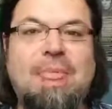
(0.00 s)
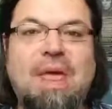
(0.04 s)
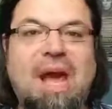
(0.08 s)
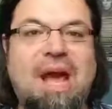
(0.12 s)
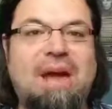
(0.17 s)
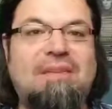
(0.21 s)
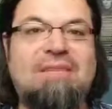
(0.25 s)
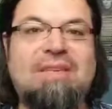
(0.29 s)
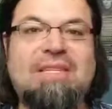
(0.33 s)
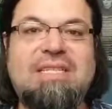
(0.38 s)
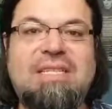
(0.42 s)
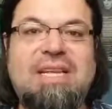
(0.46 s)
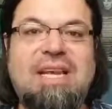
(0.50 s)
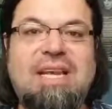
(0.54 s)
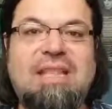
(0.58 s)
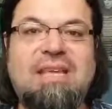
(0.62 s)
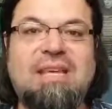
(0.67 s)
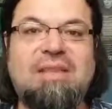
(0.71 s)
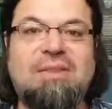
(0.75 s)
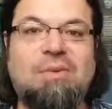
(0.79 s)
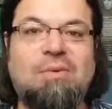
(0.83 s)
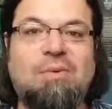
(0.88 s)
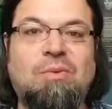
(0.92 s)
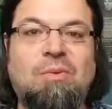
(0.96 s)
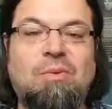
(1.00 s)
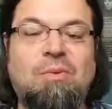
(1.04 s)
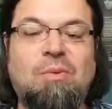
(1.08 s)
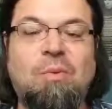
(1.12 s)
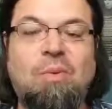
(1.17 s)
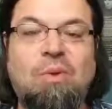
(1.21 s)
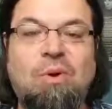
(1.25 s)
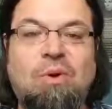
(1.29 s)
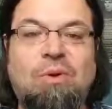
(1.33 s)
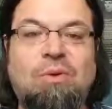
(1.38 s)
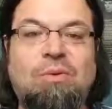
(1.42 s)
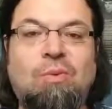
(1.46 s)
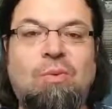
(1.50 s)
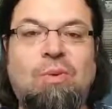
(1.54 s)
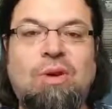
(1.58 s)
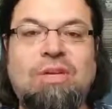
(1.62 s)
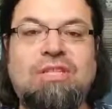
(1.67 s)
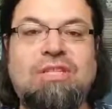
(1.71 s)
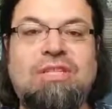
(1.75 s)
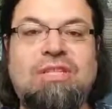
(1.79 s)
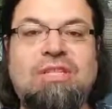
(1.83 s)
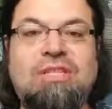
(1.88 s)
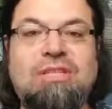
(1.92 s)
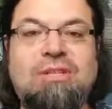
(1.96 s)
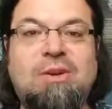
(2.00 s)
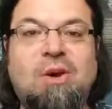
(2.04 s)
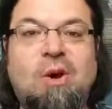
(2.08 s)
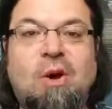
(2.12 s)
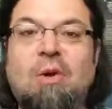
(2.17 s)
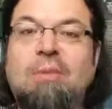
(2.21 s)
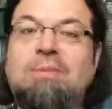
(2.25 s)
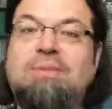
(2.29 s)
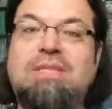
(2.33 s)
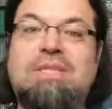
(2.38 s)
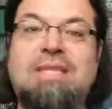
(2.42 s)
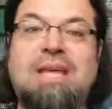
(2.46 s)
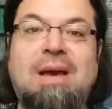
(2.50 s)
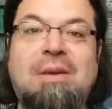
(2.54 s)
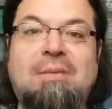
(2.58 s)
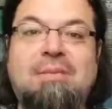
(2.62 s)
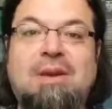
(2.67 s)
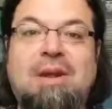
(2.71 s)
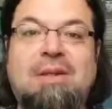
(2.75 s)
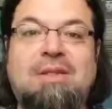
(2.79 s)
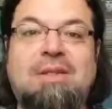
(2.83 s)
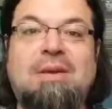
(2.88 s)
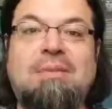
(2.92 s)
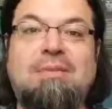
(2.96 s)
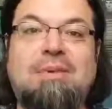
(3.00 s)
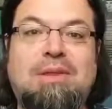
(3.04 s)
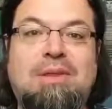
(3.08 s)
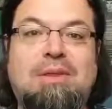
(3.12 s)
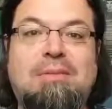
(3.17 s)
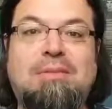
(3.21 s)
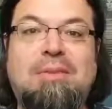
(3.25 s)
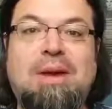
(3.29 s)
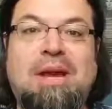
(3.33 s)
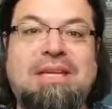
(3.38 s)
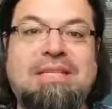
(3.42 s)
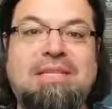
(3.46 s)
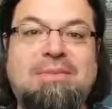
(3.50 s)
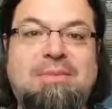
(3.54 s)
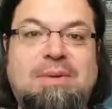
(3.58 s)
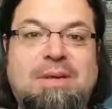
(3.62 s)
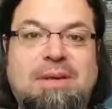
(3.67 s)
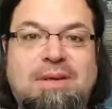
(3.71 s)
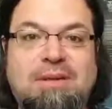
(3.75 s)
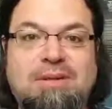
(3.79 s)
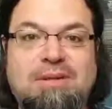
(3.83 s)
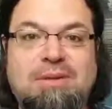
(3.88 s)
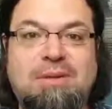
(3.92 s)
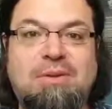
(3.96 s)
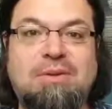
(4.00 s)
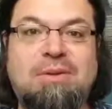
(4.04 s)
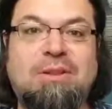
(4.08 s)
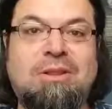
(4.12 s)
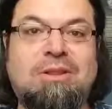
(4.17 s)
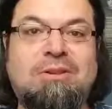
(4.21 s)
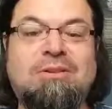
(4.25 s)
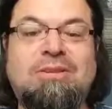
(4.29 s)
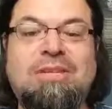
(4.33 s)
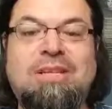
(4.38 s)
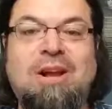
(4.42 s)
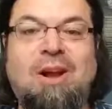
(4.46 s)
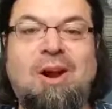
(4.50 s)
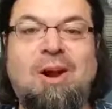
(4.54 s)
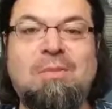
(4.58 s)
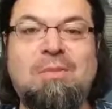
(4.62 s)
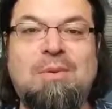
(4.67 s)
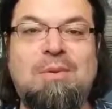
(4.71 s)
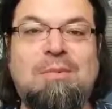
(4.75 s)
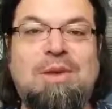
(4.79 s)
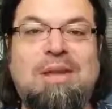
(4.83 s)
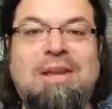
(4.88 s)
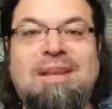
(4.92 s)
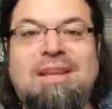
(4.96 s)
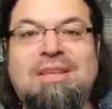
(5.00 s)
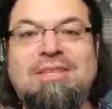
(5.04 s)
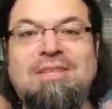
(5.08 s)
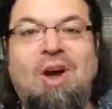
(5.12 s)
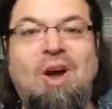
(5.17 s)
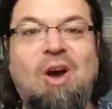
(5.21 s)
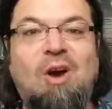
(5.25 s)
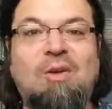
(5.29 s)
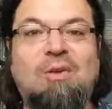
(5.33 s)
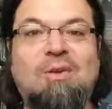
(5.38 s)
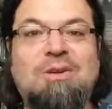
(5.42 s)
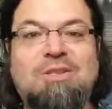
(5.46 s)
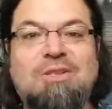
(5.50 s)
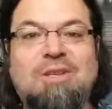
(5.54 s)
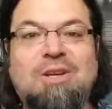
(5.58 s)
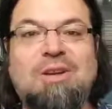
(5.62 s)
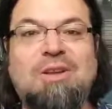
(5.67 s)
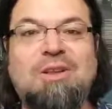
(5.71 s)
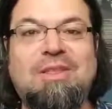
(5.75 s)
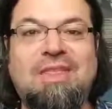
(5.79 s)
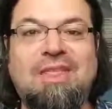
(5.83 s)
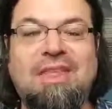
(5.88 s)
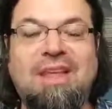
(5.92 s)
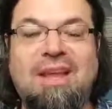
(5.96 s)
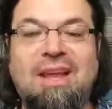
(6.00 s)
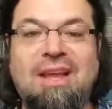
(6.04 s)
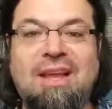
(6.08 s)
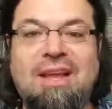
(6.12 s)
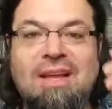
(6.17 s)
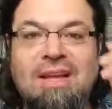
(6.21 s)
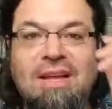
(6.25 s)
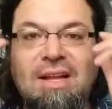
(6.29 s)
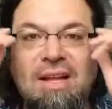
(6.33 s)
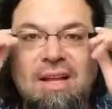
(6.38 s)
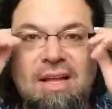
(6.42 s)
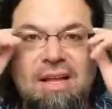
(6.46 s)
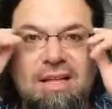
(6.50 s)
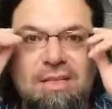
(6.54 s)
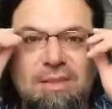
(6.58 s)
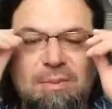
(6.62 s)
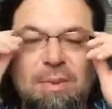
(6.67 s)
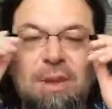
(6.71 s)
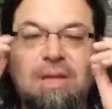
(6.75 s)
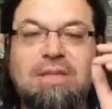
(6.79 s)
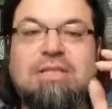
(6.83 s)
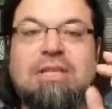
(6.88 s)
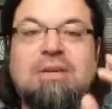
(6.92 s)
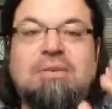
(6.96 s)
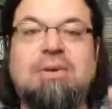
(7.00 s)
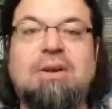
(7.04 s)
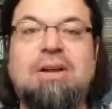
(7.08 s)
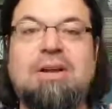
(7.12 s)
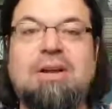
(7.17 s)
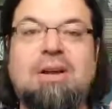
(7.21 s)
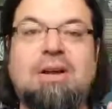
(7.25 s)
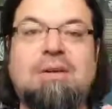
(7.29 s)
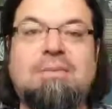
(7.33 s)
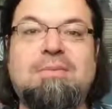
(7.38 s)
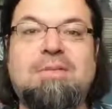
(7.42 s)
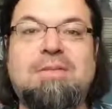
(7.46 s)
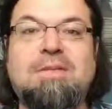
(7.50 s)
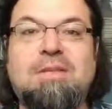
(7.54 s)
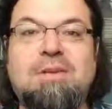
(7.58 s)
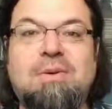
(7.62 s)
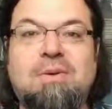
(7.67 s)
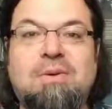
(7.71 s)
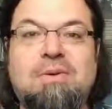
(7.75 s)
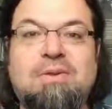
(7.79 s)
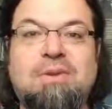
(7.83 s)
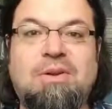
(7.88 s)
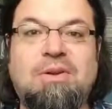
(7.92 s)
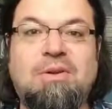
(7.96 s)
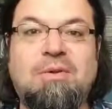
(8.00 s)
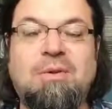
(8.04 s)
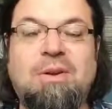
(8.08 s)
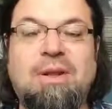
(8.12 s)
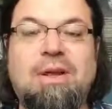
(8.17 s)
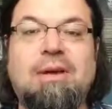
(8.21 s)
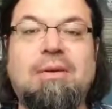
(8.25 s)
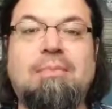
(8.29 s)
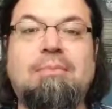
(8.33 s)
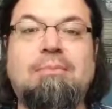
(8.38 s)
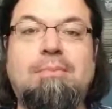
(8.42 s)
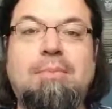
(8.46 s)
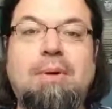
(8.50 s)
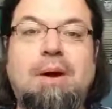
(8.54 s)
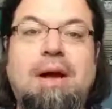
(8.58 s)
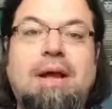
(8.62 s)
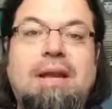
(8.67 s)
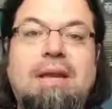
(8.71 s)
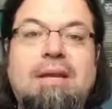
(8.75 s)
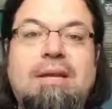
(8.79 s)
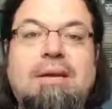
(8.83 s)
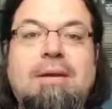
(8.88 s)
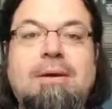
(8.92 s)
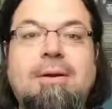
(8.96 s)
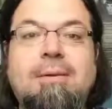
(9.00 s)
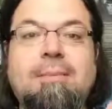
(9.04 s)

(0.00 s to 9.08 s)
obviously, I think the world wishes and hopes them nothing but the best because nuclear dearmament is always a good thing, especially when it comes to North Korea. But